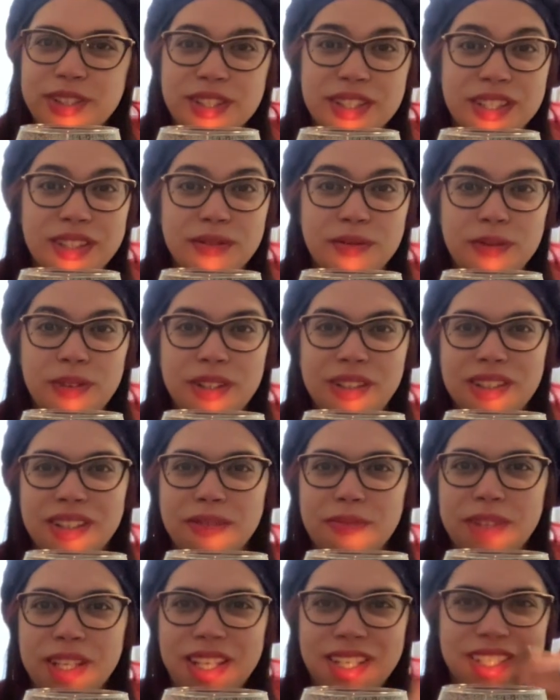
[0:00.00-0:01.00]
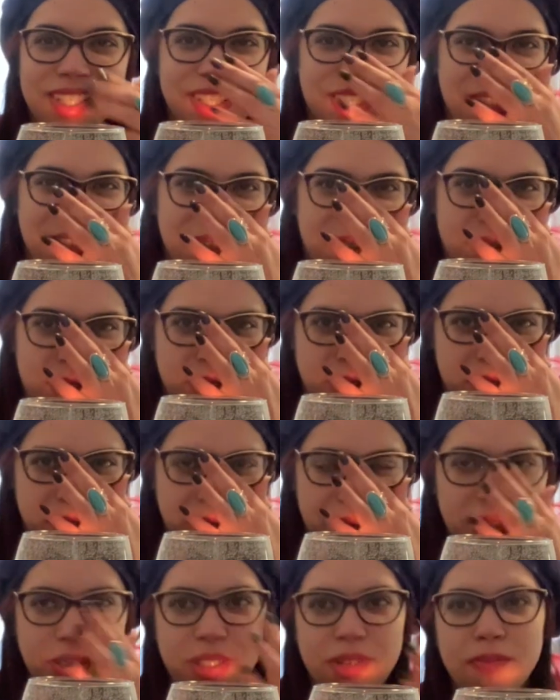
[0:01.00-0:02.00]
and welcome back to Dream
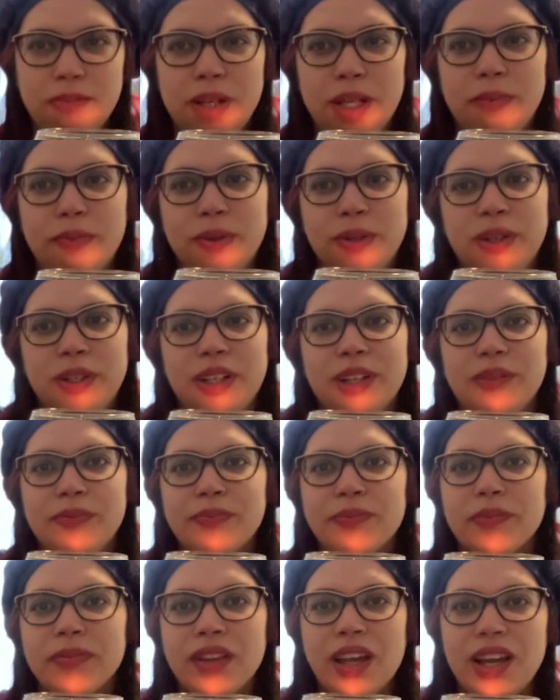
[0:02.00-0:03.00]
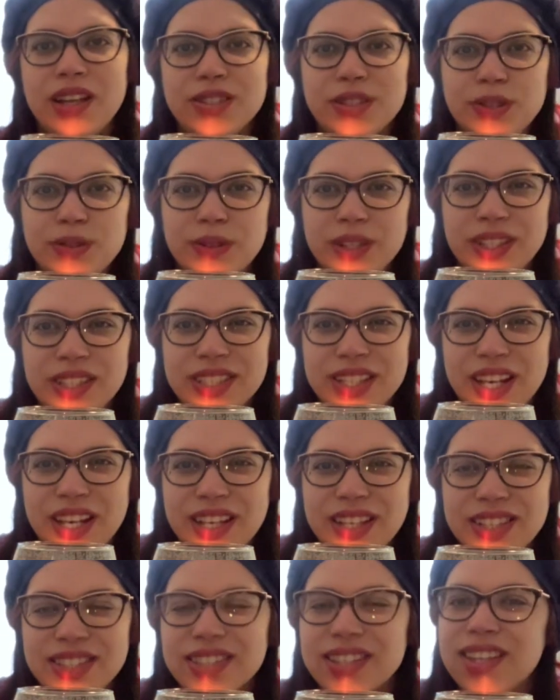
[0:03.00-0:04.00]
Queen by Perla As always
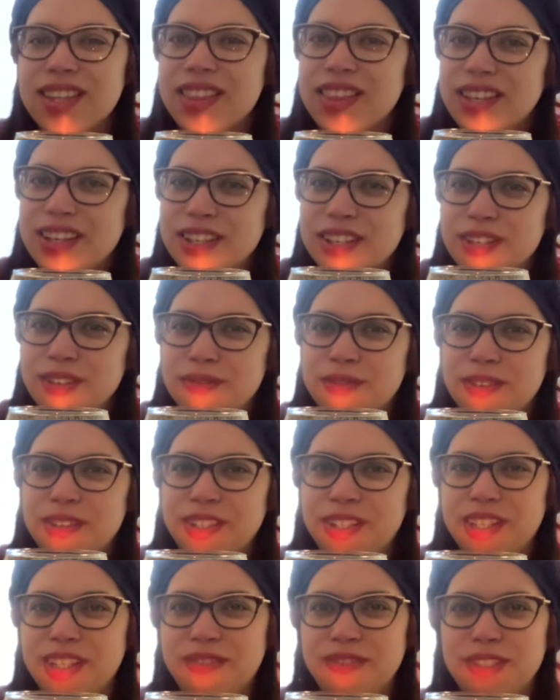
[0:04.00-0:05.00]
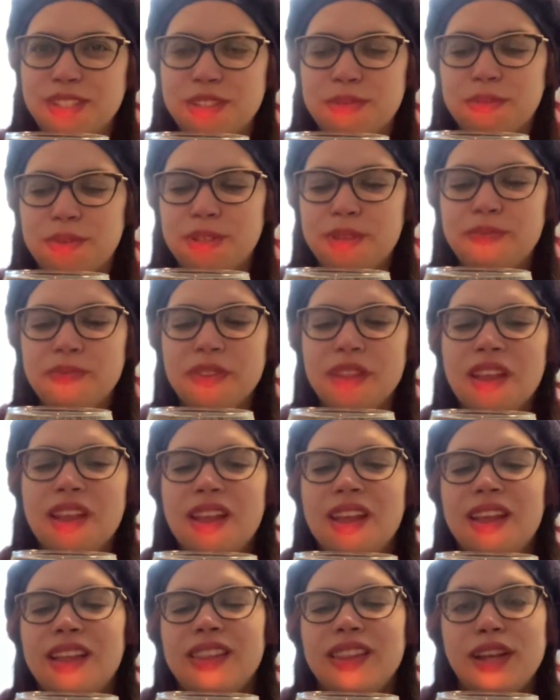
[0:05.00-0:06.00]
guys, uh, thank you for your love and support.
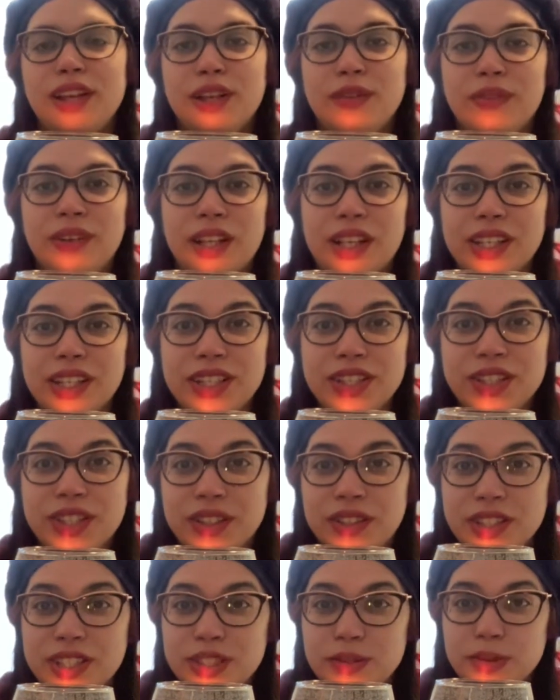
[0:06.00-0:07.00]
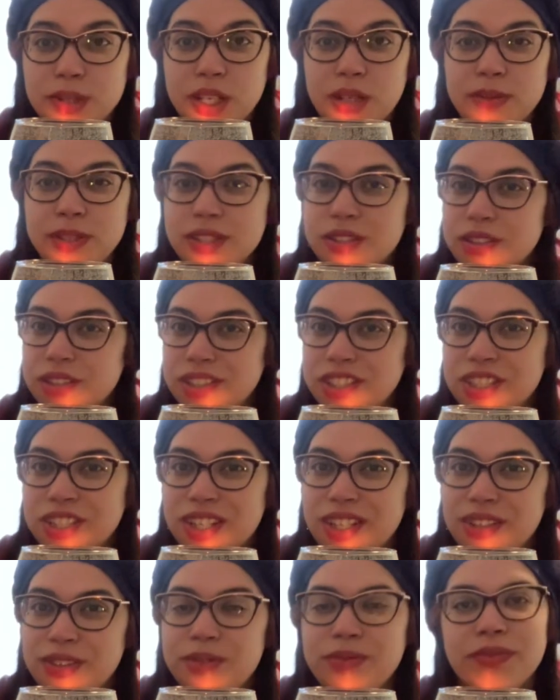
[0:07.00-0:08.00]
Thank you for liking, sharing, subscribing to the
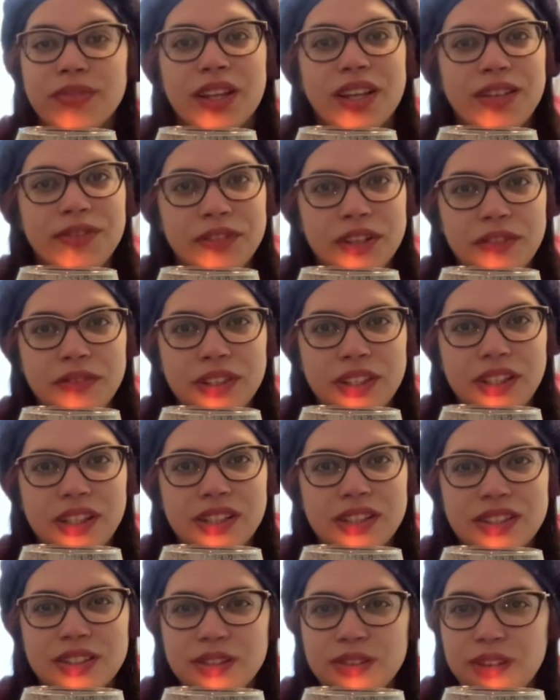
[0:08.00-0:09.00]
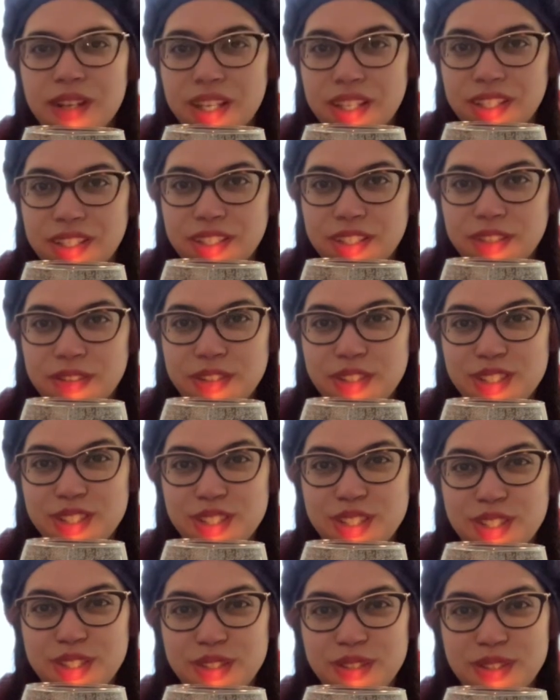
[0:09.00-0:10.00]
channel and if you haven't done so, I encourage
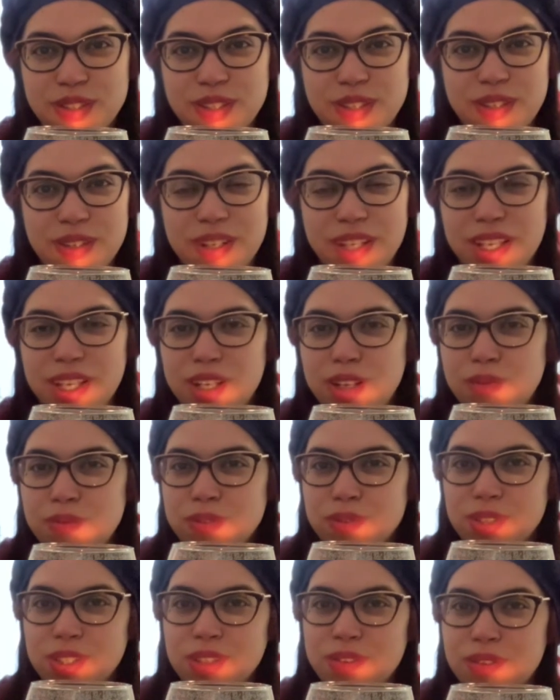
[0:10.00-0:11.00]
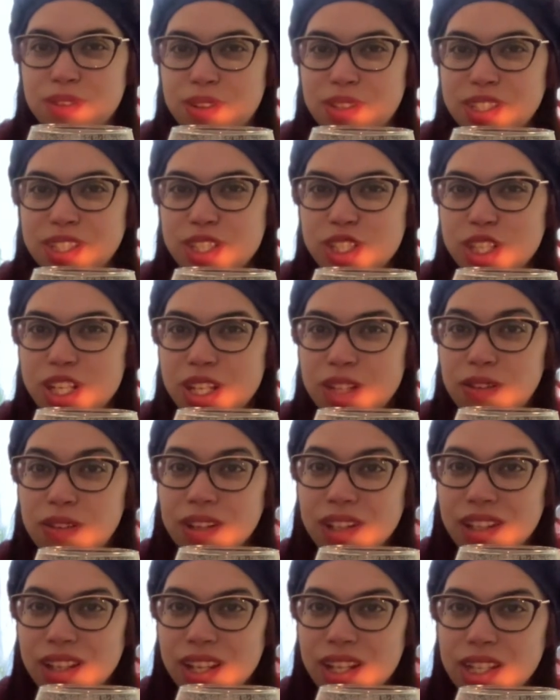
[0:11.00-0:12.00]
you to do so. It helps with growing the channel,
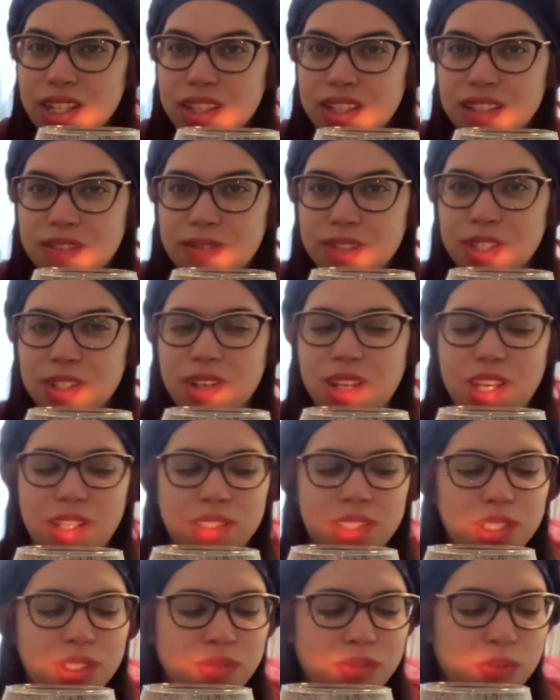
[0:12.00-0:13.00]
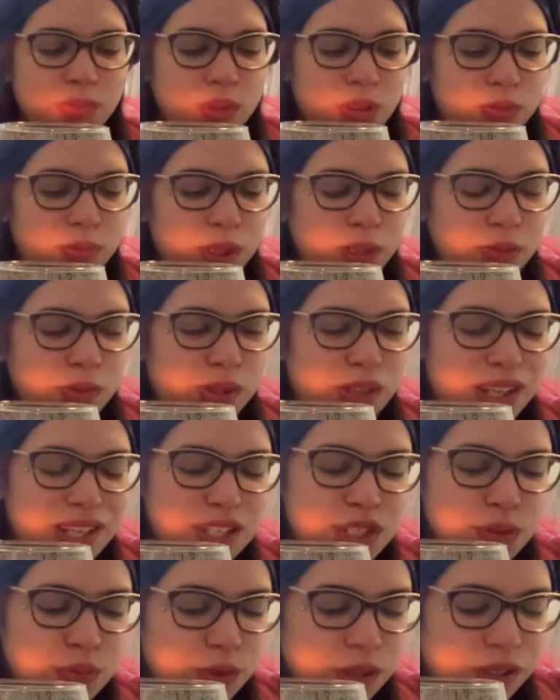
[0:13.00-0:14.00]
getting the video out there for more people
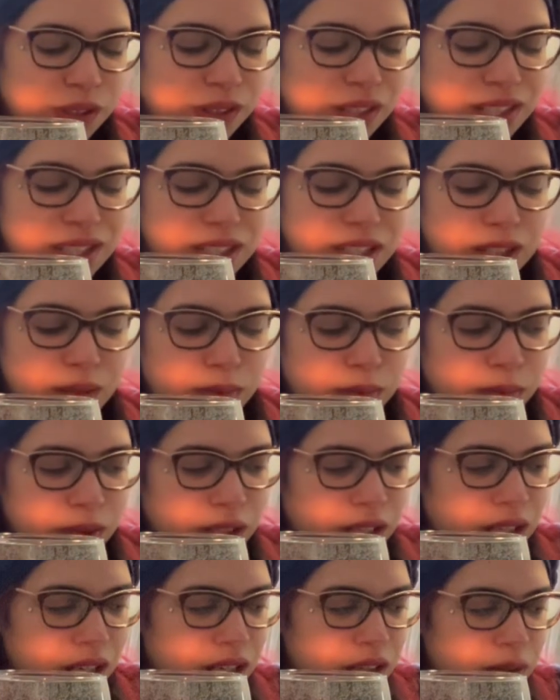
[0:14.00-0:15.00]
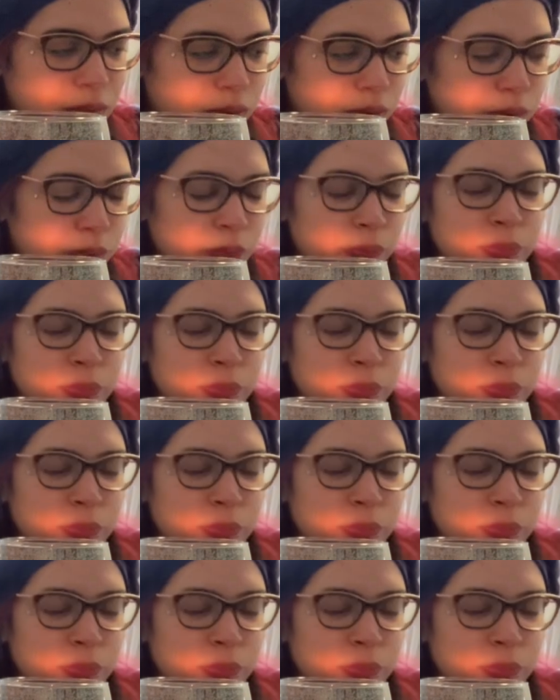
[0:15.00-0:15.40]
as well as keeping me accountable.